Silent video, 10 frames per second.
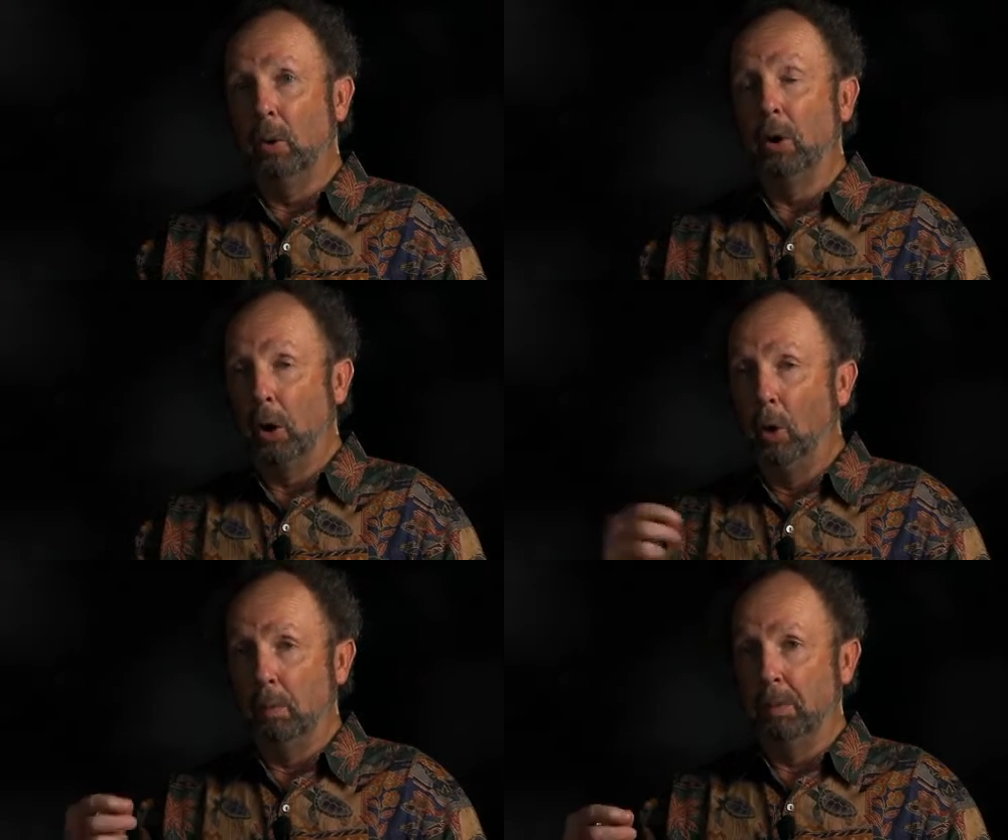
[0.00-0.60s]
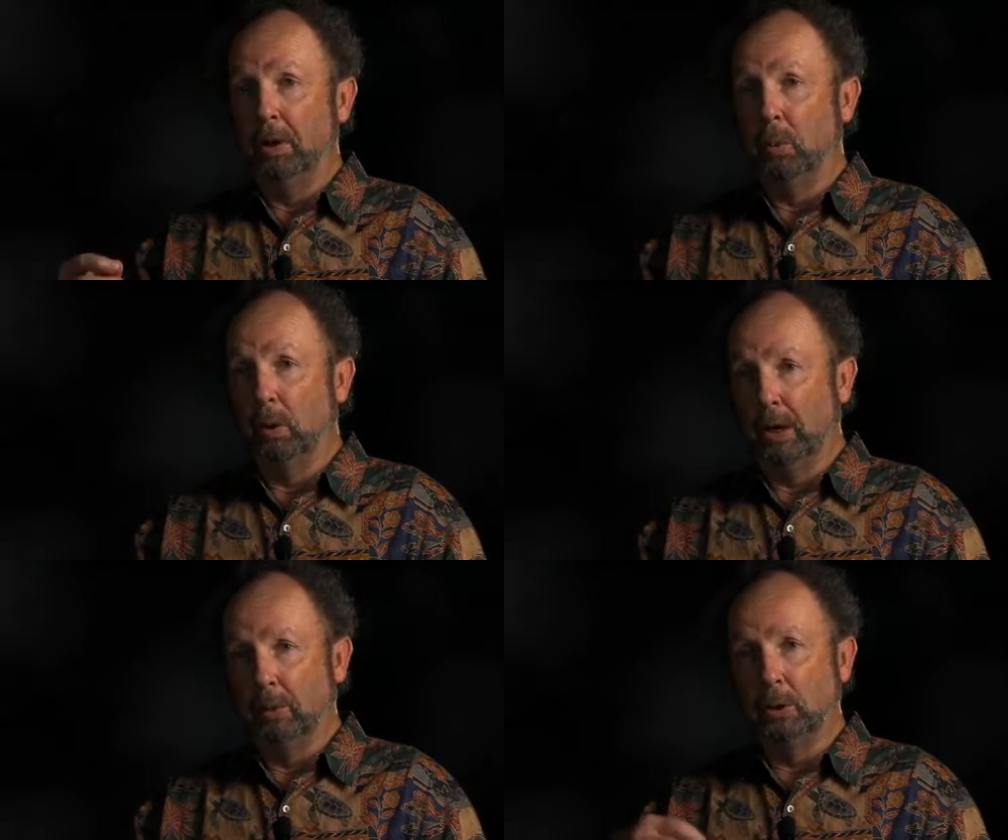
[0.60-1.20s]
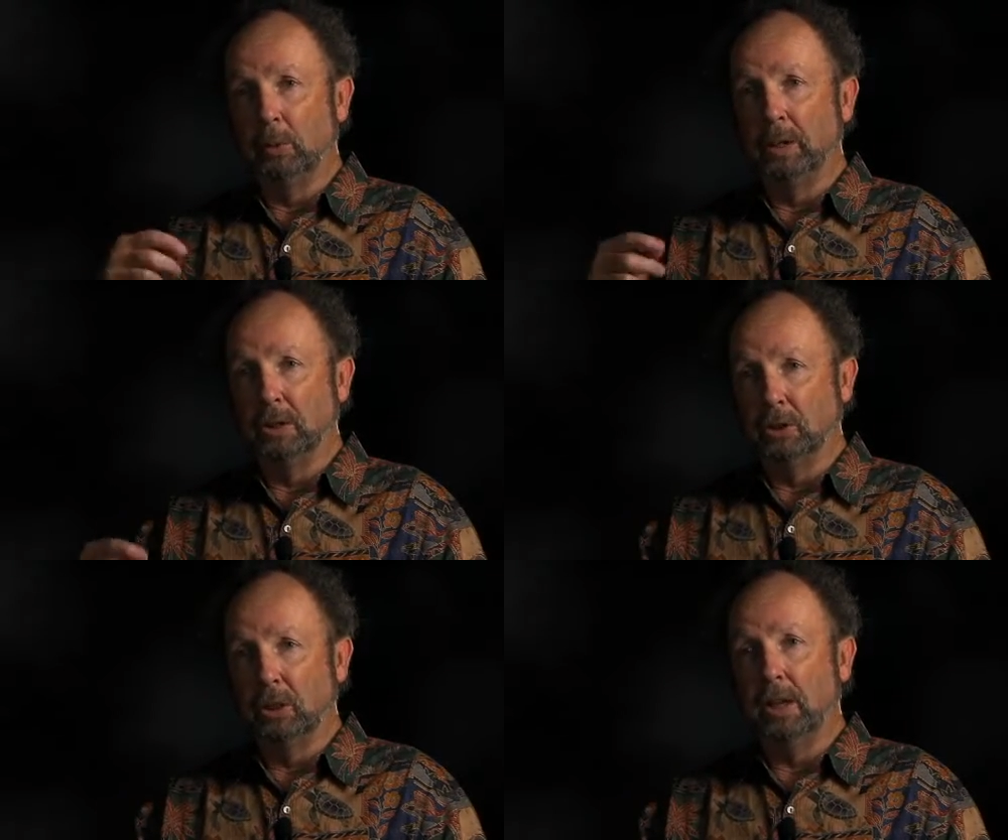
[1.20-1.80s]
or hope in the way in which we
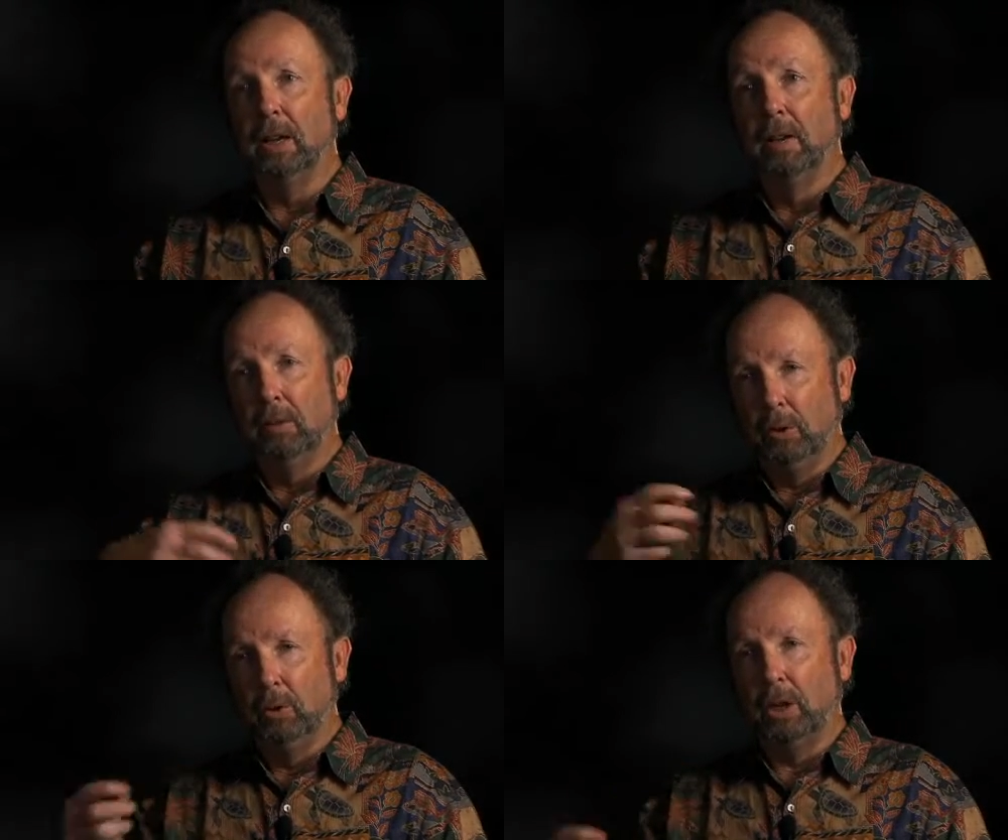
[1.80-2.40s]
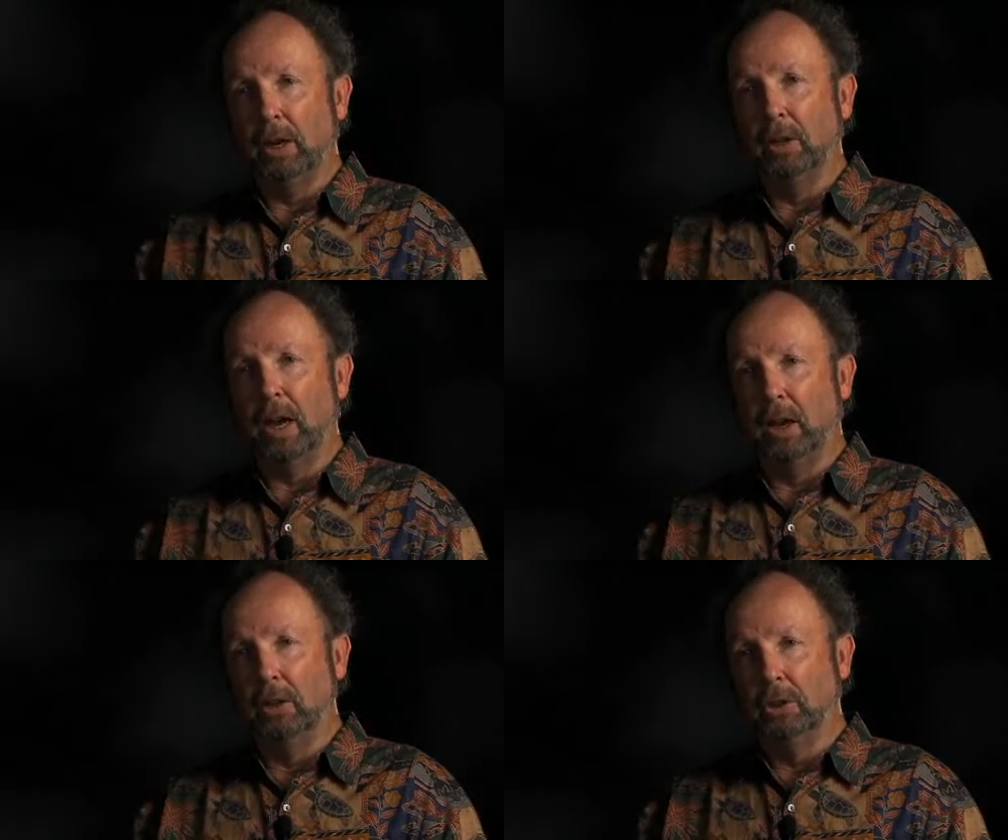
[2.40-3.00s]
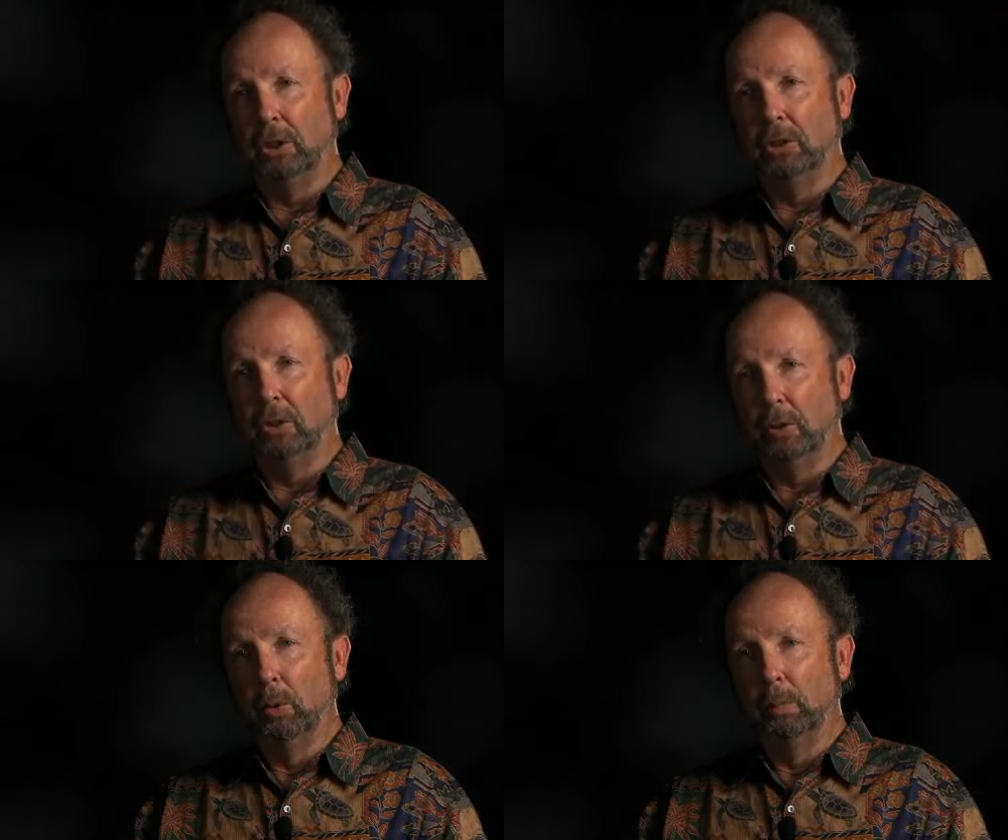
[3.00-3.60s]
can see new technologies
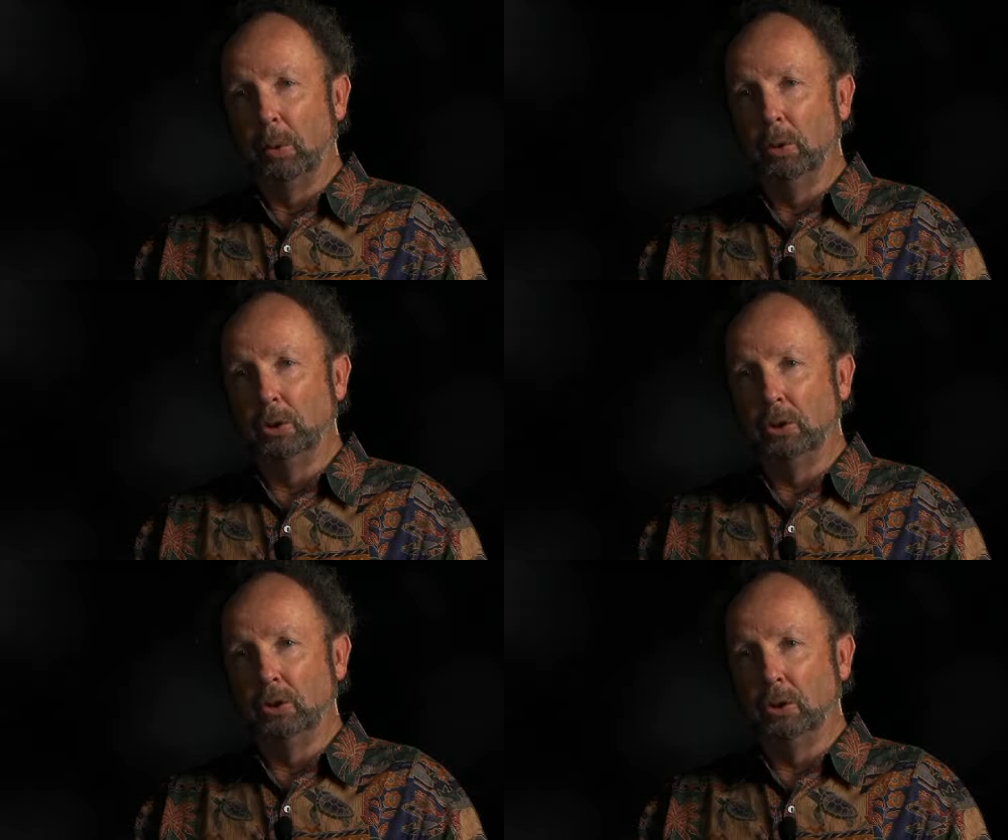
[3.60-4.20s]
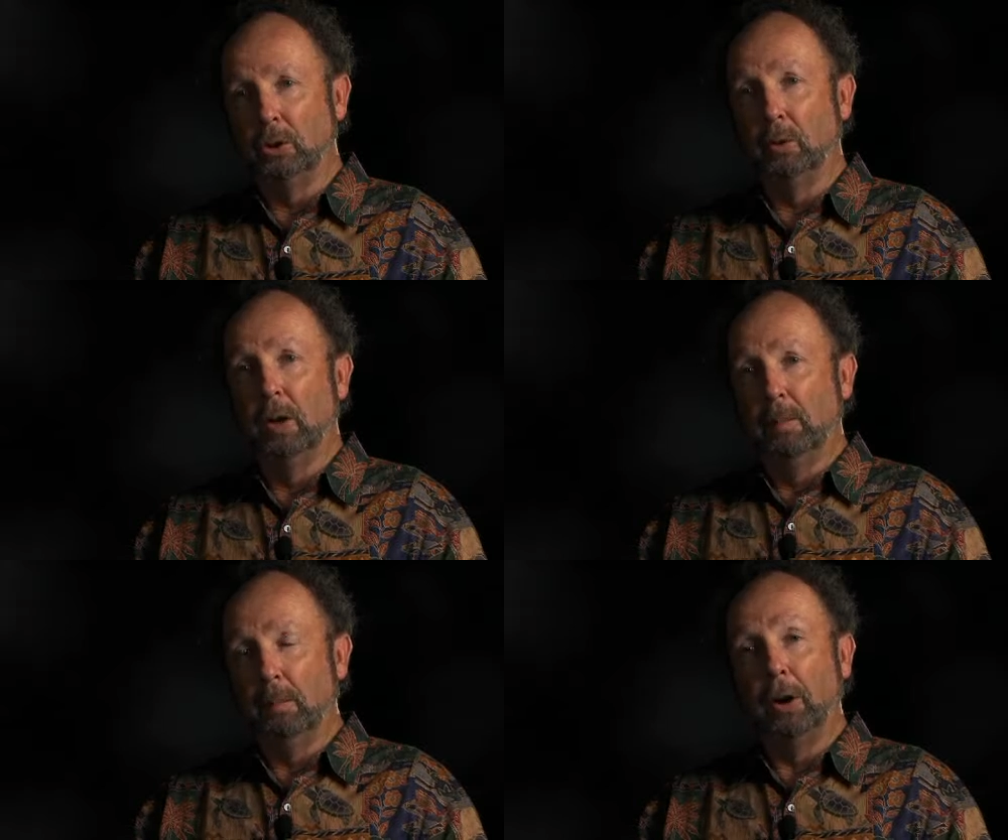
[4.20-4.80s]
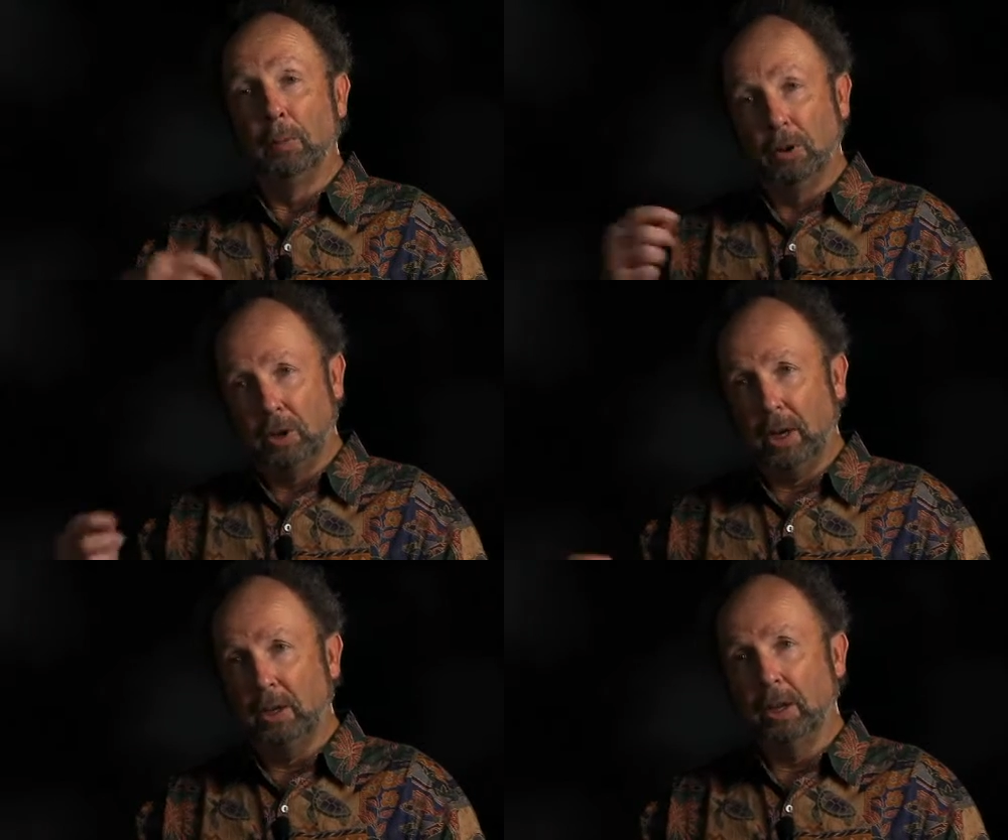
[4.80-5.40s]
and new approaches to better
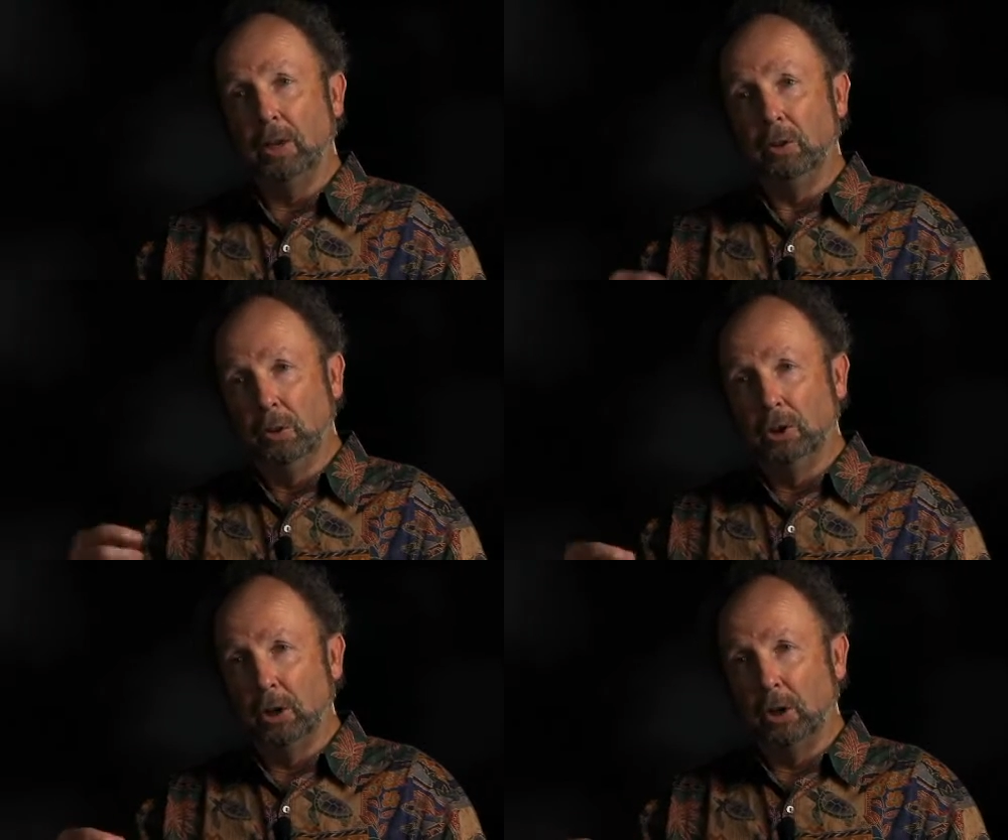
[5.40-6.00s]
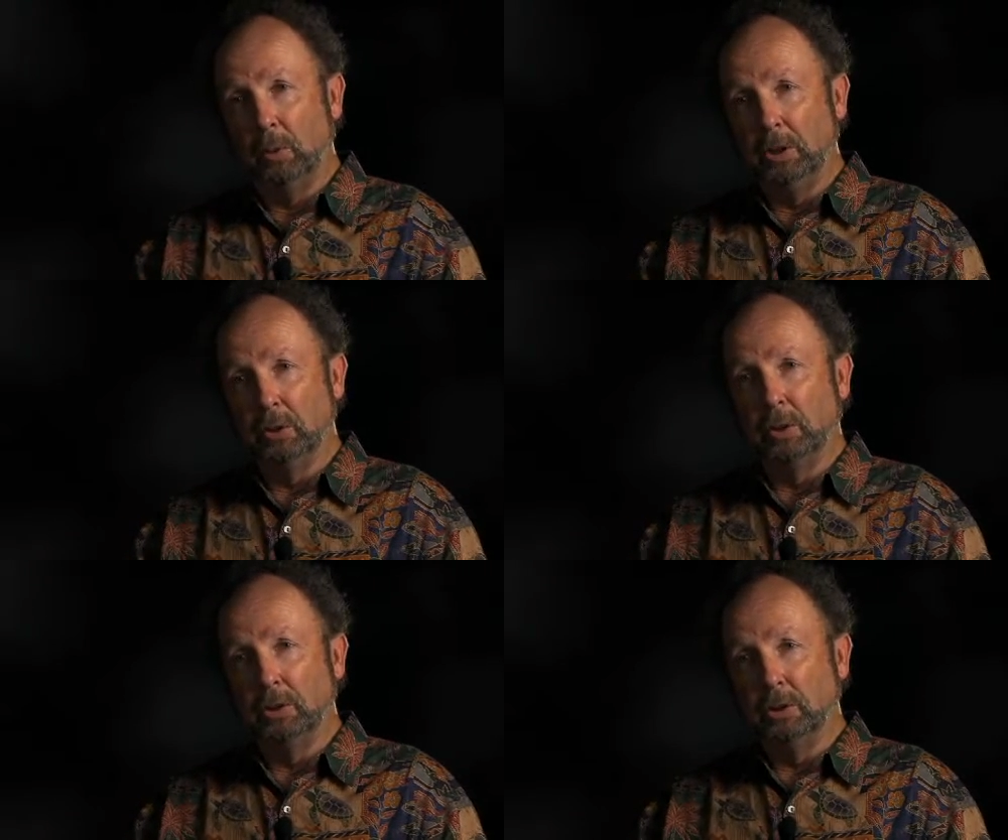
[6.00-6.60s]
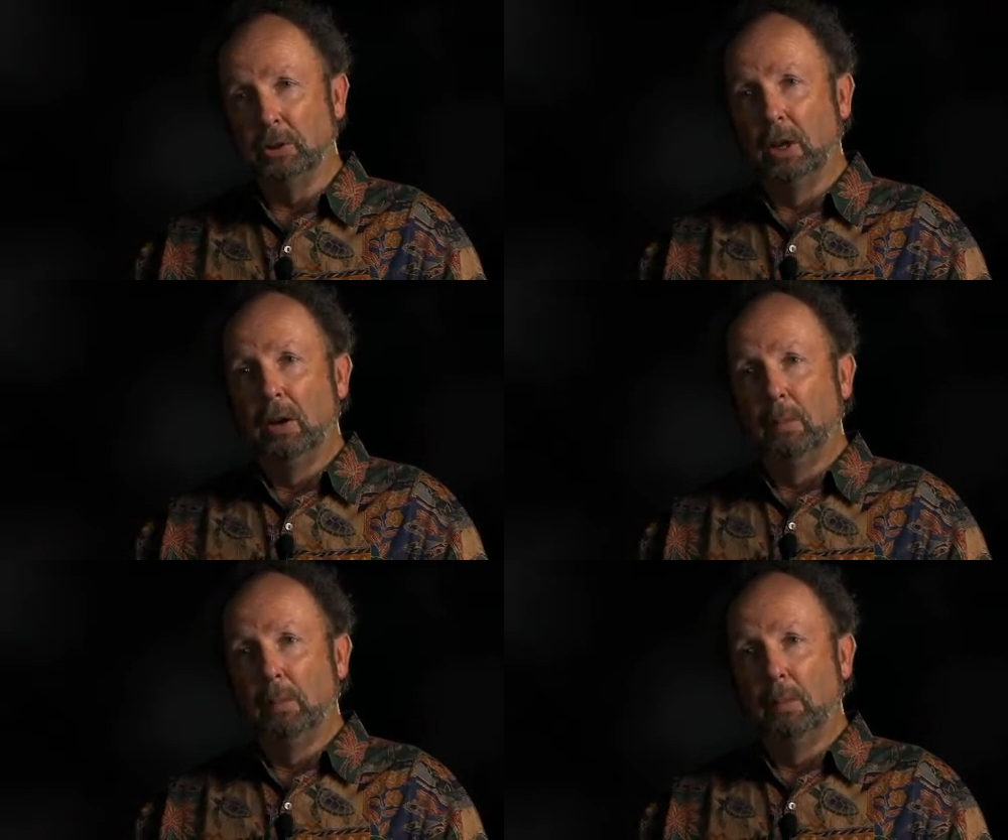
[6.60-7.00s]
protecting and using our resources.